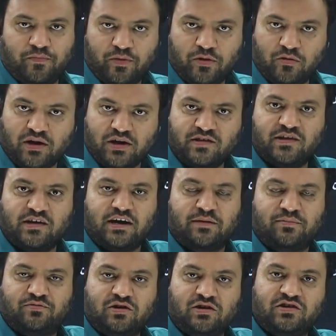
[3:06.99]
you can say,
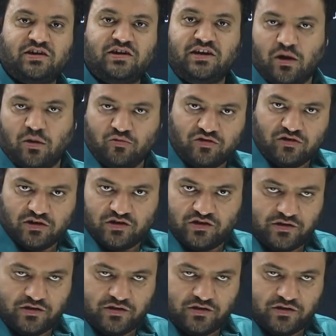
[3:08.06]
upsurge and downsurge.